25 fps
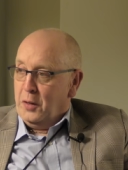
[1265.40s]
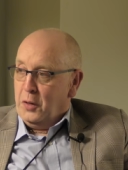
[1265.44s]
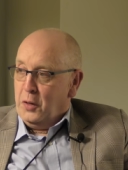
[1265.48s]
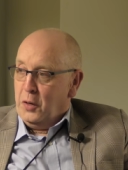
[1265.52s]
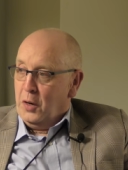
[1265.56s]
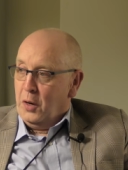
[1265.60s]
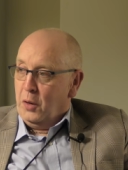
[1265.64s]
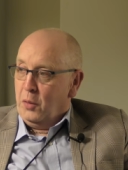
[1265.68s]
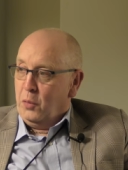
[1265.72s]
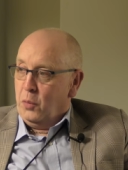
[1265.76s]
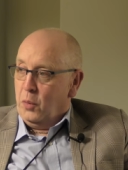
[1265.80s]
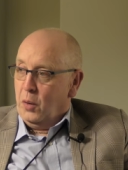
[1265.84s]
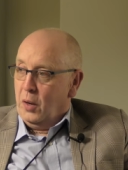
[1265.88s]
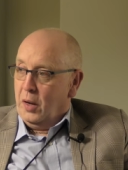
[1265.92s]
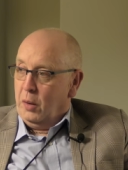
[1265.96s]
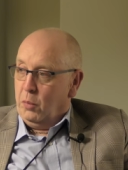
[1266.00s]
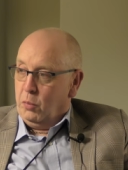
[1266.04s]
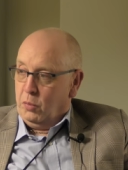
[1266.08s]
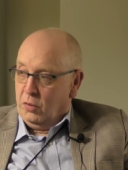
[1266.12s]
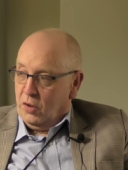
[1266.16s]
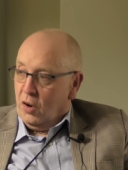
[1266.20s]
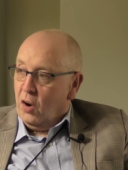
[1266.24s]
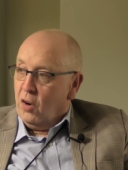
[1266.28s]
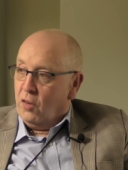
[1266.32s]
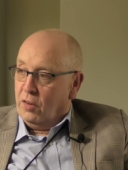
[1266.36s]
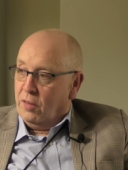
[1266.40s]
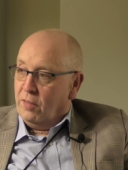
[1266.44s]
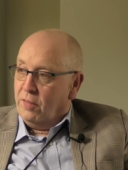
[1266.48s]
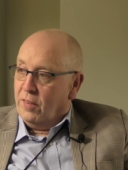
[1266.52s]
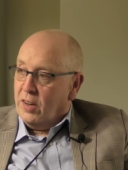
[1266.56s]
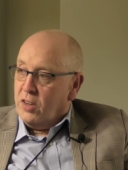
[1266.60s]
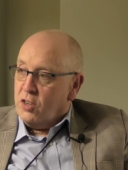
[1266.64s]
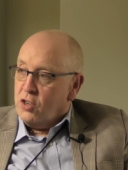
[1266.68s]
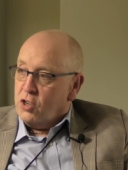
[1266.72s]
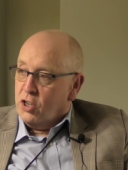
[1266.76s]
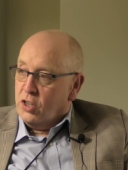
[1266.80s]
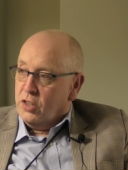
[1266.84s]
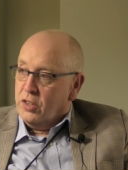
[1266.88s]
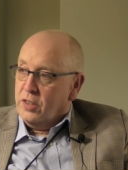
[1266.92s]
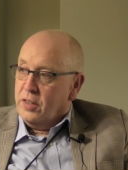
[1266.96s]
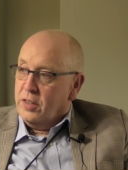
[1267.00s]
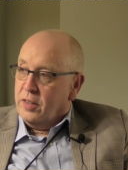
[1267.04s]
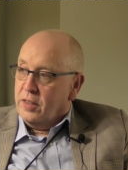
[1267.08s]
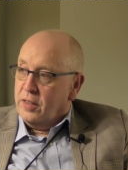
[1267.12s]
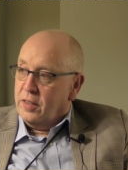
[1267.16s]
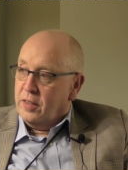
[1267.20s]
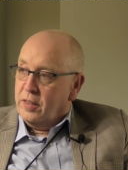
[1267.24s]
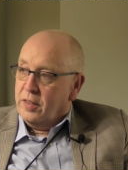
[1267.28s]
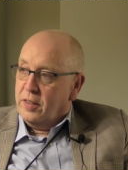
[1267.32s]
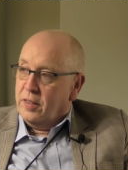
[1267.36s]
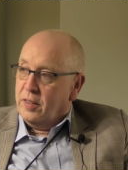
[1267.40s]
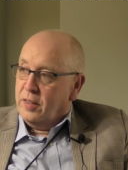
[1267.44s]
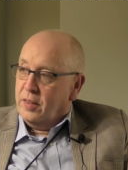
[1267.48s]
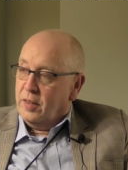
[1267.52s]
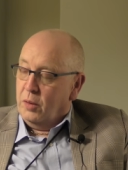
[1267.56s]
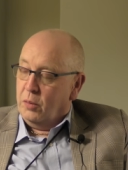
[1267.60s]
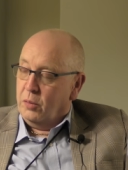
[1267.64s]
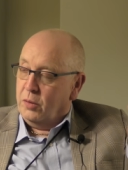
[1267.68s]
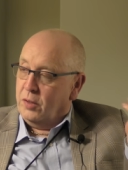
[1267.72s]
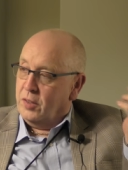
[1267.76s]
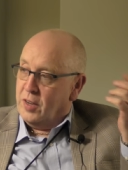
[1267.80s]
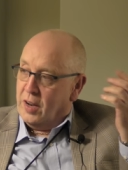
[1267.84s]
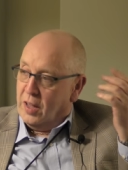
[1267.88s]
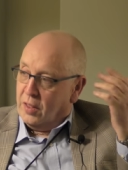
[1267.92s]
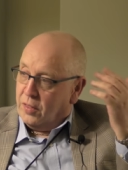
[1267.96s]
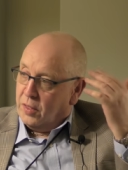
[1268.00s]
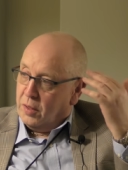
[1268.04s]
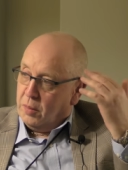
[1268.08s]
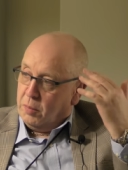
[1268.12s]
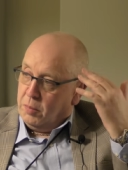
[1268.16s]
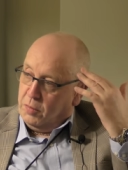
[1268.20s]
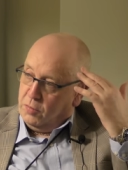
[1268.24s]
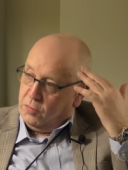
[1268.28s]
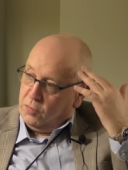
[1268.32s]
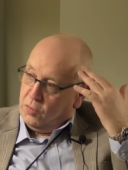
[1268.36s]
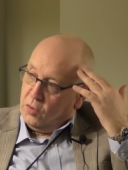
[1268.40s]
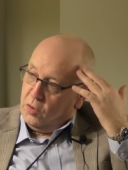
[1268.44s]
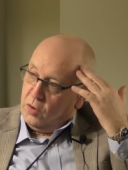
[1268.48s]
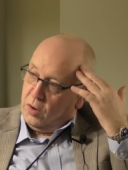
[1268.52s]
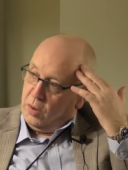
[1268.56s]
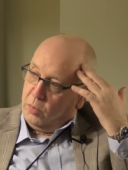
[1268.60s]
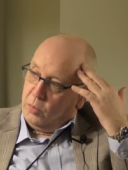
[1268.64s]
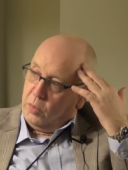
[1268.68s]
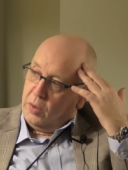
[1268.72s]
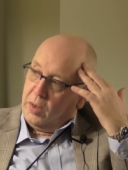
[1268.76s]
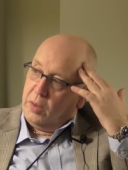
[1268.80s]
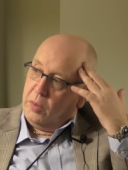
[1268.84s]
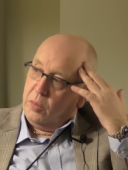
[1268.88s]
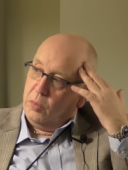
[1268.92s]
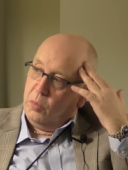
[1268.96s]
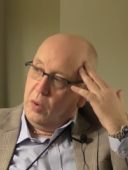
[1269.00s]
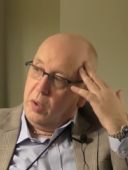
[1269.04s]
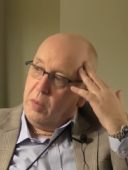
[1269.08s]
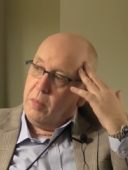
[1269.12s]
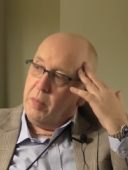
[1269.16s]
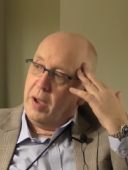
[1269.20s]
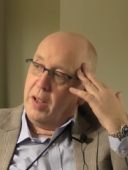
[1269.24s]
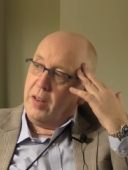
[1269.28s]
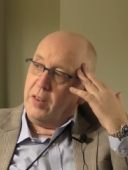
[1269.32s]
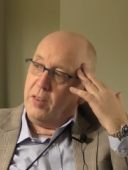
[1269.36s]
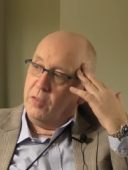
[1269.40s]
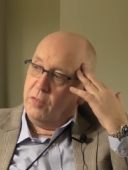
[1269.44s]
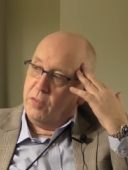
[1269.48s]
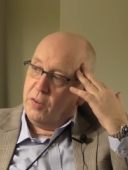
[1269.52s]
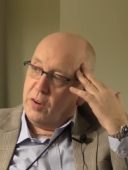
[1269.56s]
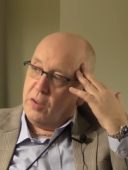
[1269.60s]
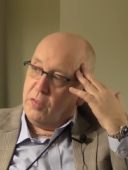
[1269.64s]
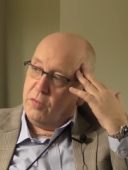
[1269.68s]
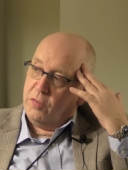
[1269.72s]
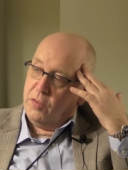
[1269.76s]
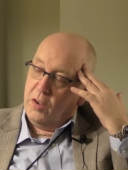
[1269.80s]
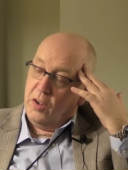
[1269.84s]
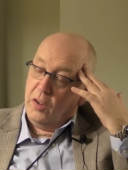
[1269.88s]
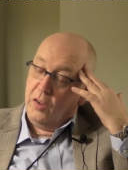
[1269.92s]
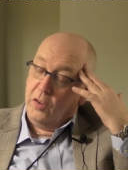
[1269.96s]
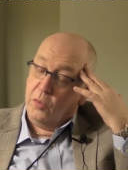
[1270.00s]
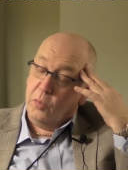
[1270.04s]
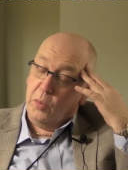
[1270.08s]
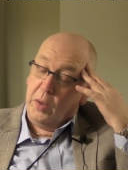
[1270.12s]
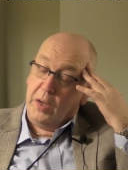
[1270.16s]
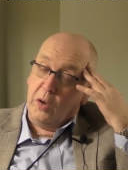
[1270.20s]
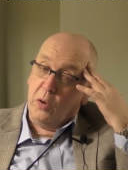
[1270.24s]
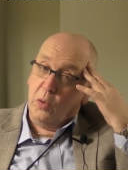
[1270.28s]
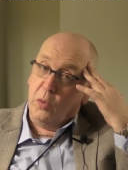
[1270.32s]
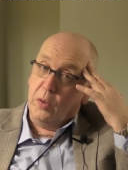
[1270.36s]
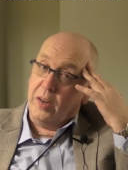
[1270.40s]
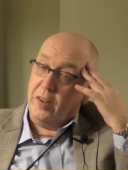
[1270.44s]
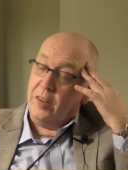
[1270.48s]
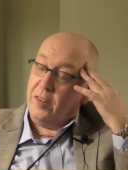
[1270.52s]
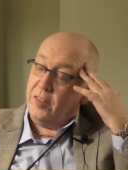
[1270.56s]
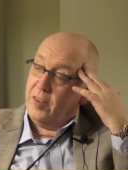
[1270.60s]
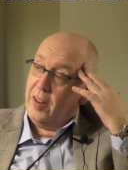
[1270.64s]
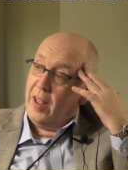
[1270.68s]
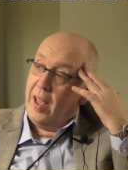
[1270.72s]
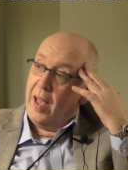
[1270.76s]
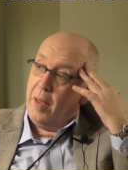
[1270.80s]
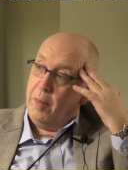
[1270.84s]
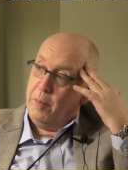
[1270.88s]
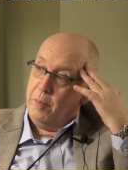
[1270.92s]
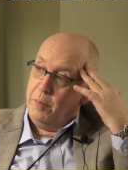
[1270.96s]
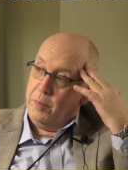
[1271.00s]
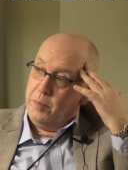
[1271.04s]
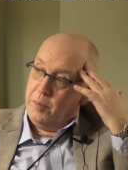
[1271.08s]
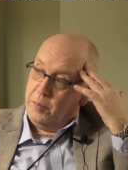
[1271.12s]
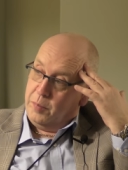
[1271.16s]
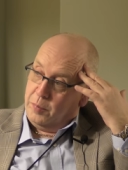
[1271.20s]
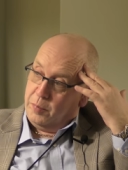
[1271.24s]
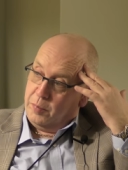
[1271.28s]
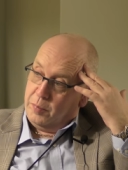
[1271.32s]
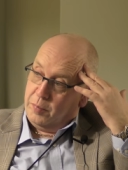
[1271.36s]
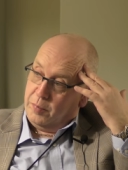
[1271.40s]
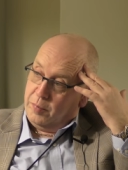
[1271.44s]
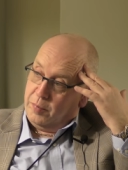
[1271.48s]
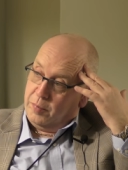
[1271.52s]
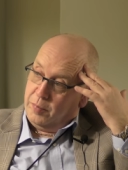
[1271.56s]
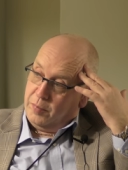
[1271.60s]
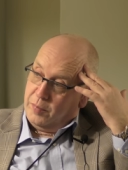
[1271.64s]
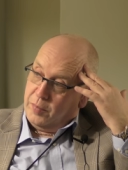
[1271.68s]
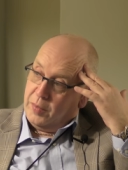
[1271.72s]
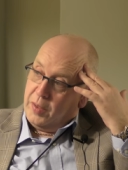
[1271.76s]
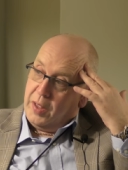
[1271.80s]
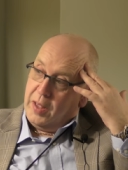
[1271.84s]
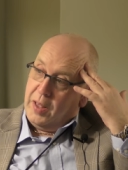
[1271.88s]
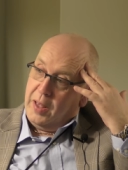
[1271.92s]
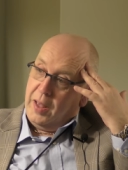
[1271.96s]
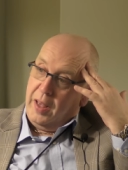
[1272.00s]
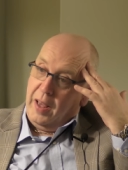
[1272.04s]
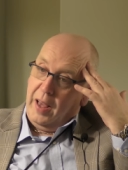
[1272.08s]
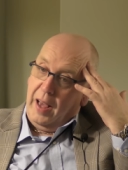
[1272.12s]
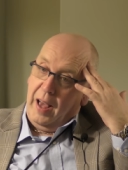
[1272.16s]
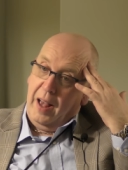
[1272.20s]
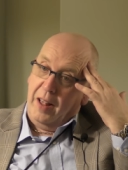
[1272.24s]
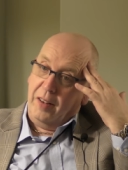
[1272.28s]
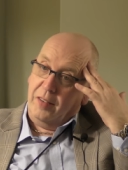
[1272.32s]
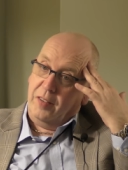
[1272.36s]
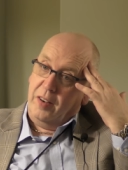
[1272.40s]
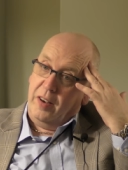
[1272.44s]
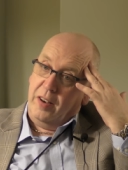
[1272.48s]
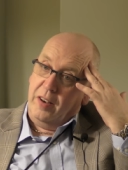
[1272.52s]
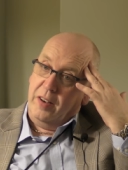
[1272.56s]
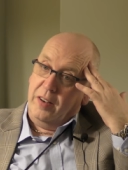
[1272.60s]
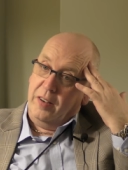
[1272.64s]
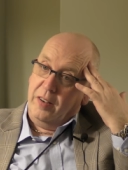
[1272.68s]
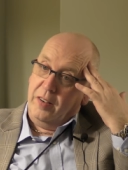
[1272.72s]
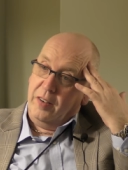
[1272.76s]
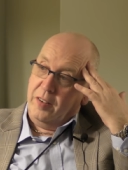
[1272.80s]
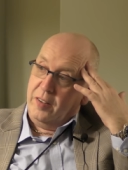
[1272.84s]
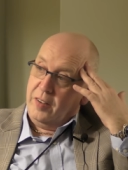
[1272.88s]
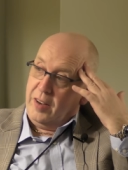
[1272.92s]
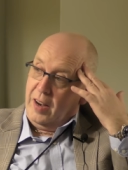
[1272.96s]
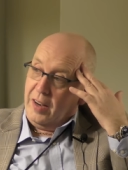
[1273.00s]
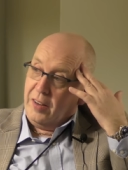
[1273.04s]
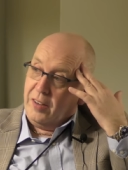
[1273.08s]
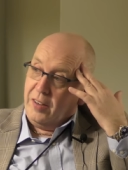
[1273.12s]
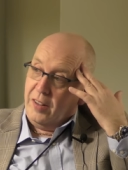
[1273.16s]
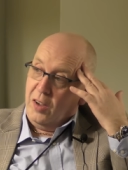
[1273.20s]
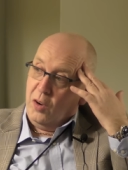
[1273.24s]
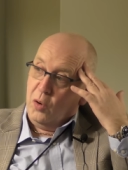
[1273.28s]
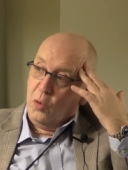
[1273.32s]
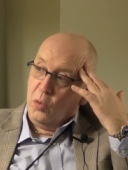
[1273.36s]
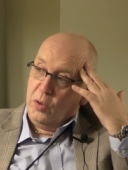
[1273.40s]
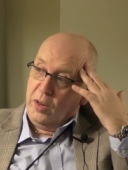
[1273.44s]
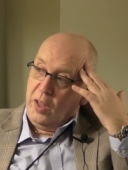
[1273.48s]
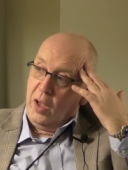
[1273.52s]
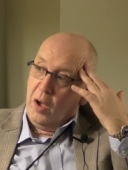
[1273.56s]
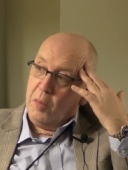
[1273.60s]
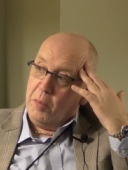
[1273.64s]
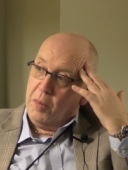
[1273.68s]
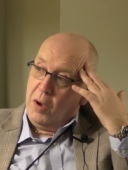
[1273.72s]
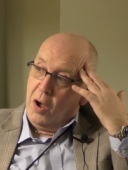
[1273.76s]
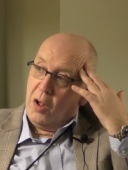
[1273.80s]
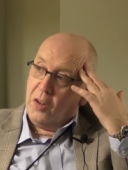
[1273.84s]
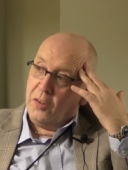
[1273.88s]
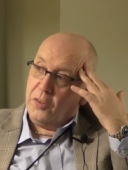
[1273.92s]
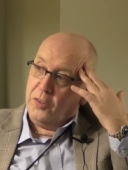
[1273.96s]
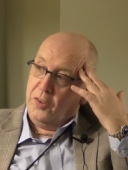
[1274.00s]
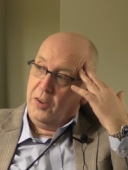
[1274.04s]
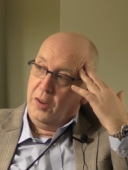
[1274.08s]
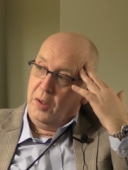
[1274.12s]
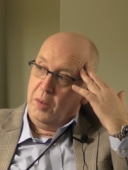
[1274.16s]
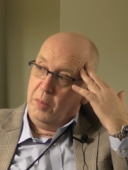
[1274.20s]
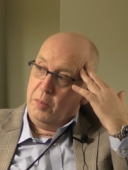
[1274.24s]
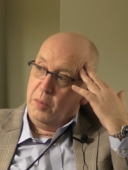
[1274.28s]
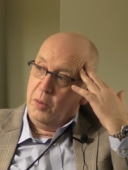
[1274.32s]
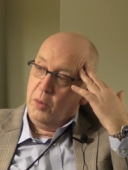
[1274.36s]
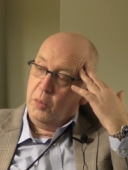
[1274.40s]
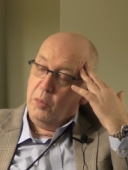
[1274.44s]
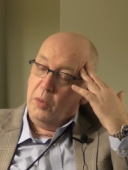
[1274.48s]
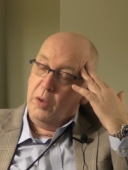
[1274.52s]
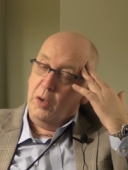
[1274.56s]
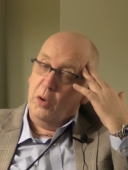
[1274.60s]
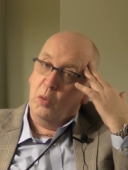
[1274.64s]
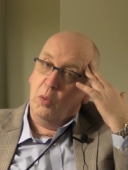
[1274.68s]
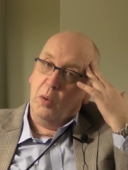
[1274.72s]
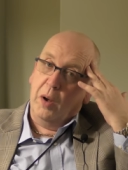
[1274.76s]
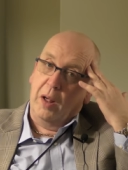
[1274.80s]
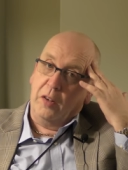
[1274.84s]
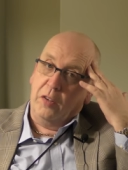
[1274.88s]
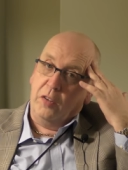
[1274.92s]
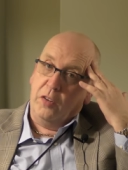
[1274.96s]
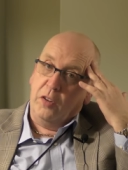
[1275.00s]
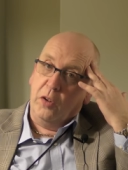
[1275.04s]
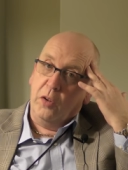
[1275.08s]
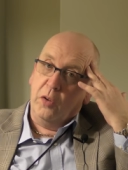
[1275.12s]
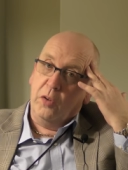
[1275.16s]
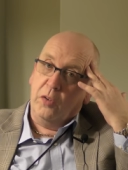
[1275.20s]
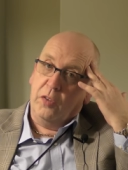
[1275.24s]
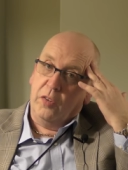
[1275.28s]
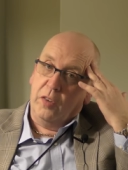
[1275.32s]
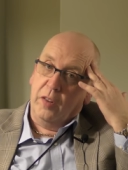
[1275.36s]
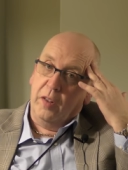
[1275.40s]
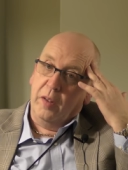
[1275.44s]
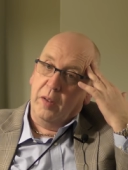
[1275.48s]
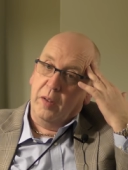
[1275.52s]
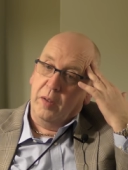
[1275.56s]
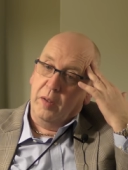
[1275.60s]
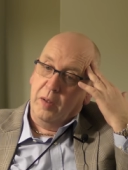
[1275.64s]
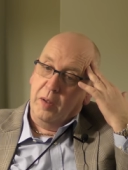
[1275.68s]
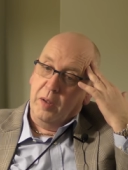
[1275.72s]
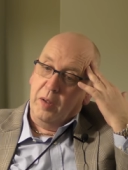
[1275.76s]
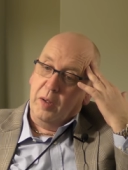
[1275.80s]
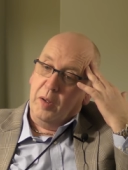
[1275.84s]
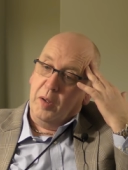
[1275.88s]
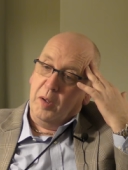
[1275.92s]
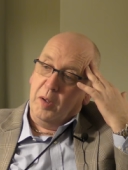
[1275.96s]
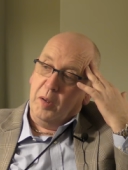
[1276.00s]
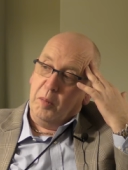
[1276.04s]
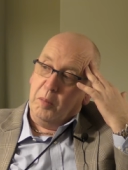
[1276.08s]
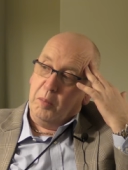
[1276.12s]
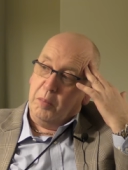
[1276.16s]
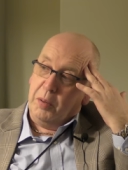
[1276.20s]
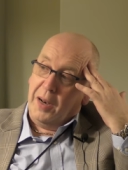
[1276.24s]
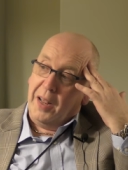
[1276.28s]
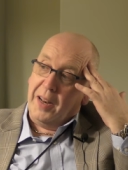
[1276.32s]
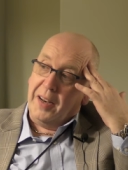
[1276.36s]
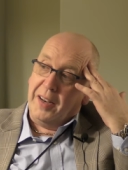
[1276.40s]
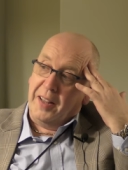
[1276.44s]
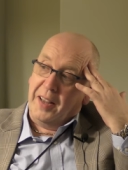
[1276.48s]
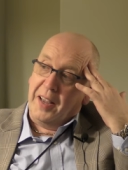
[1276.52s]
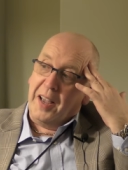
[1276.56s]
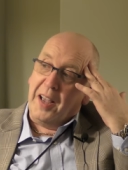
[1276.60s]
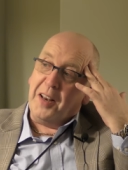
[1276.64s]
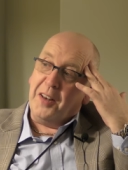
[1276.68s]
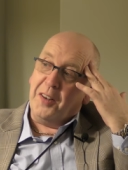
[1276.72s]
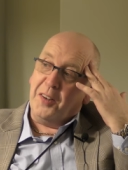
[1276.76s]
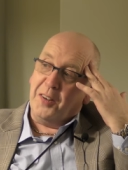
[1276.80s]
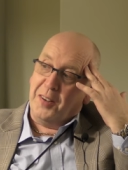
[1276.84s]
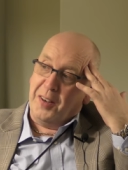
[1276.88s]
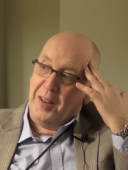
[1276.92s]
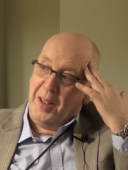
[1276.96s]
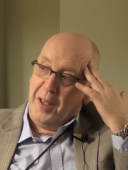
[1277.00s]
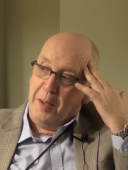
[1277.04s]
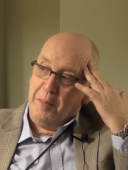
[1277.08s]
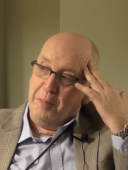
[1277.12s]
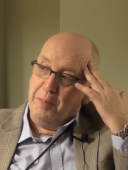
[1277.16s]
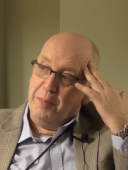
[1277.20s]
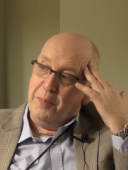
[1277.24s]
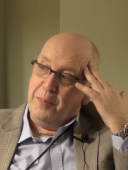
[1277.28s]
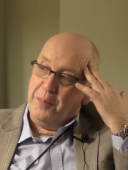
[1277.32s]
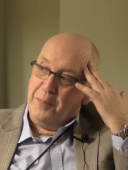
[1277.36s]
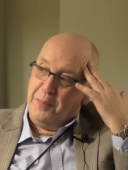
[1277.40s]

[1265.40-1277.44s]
You know, it was our invention. There was nothing before it. We, we made the very first. We called it SAM, as in Static Audio Master, but we always used the played again SAM.